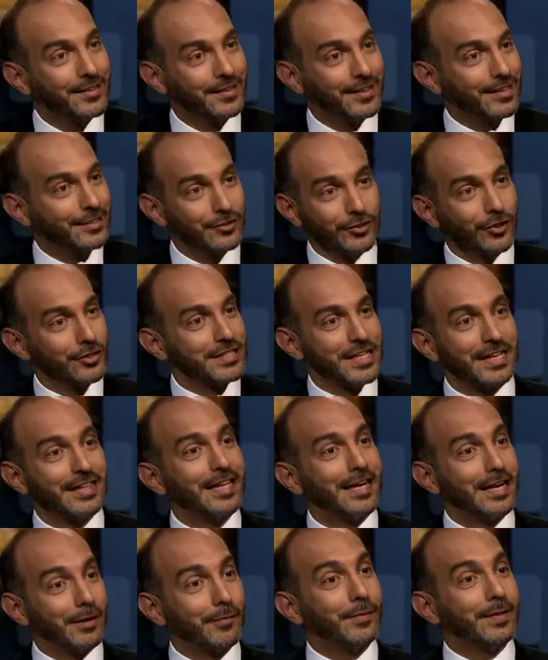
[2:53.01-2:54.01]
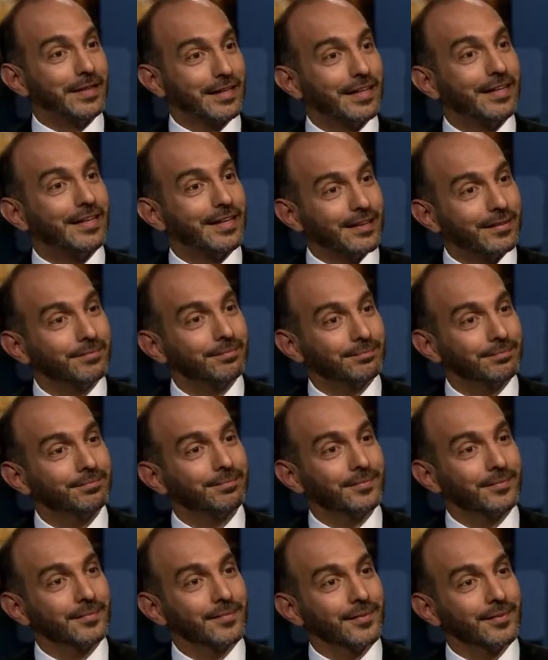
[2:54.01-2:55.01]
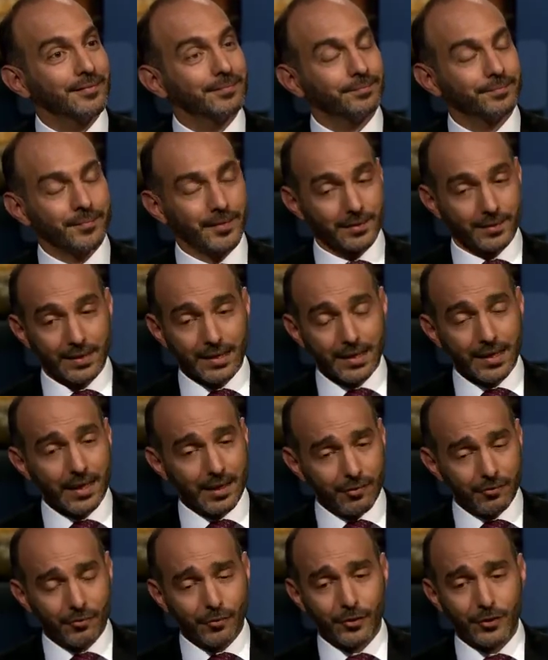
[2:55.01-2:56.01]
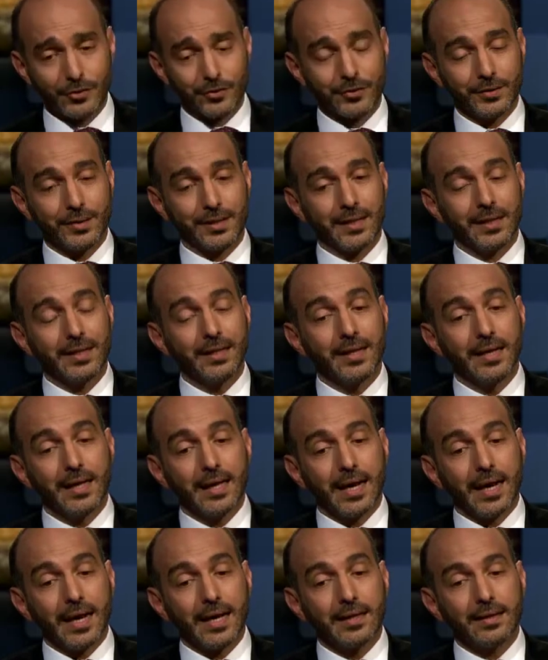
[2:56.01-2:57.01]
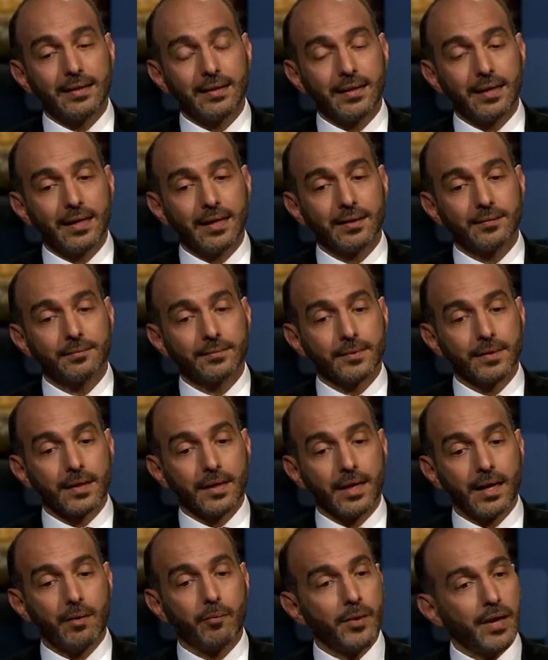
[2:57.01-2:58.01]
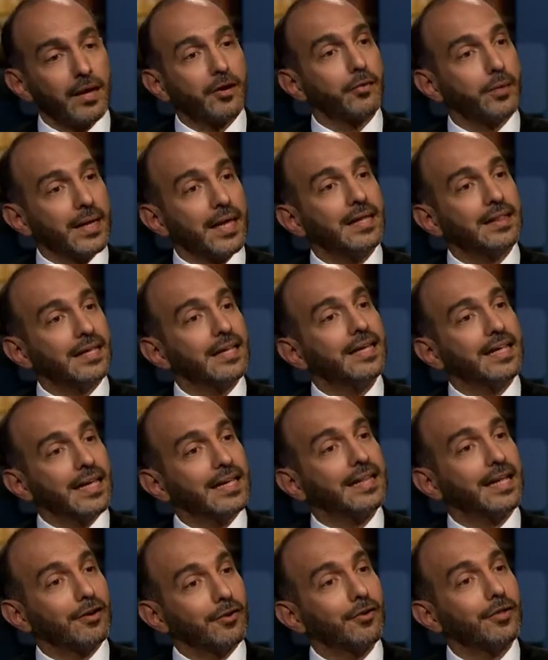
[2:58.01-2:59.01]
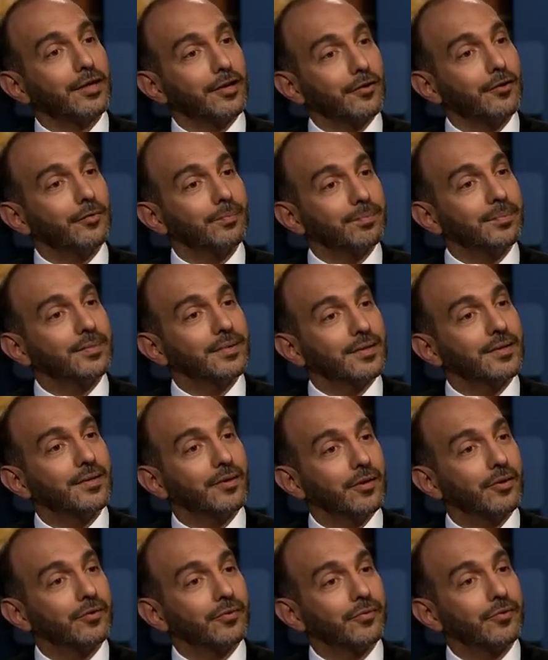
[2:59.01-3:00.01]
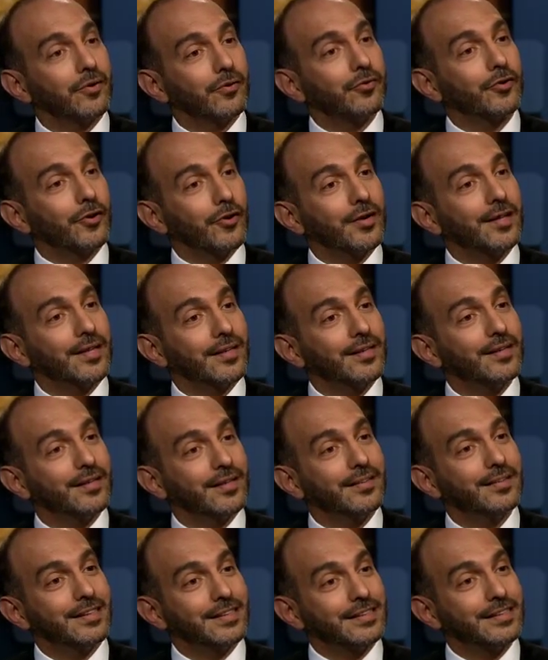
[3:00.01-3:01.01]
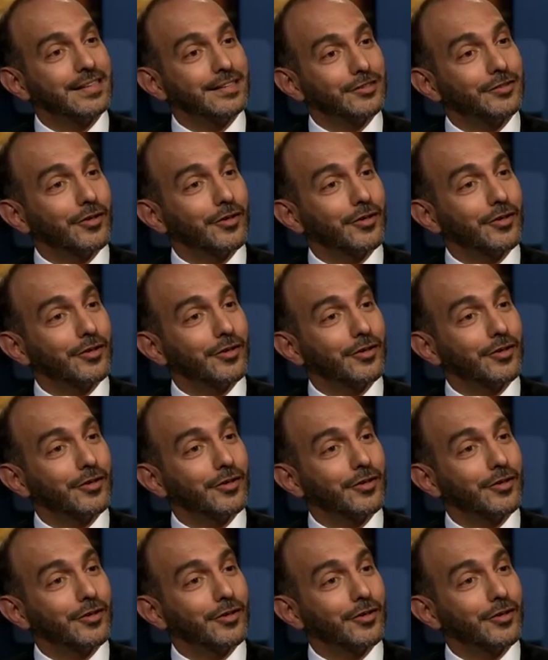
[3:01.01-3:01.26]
There is no gender equity here, unfortunately. And, uh, and we are creating yet another group of, of chronic disease